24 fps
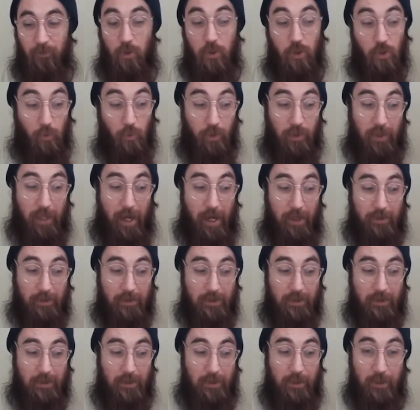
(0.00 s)
So with
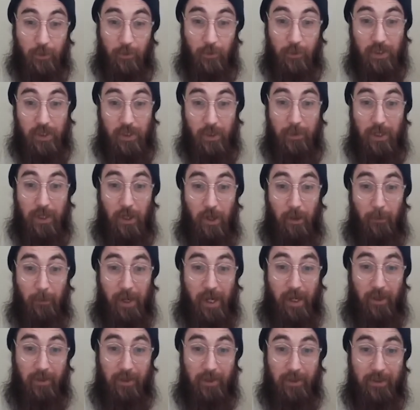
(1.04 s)
that, this one's going to be all
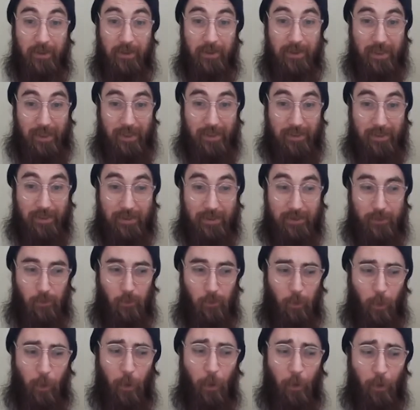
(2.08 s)
about dice.
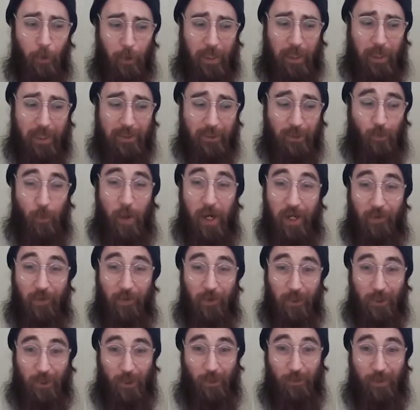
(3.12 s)
What are dice? Why are
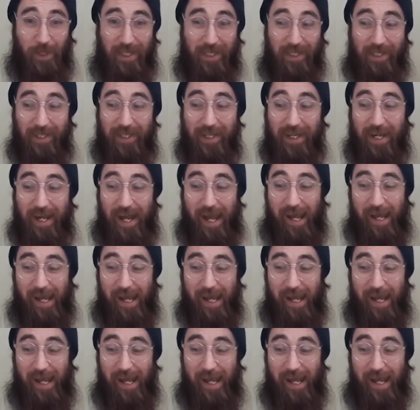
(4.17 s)
there so many?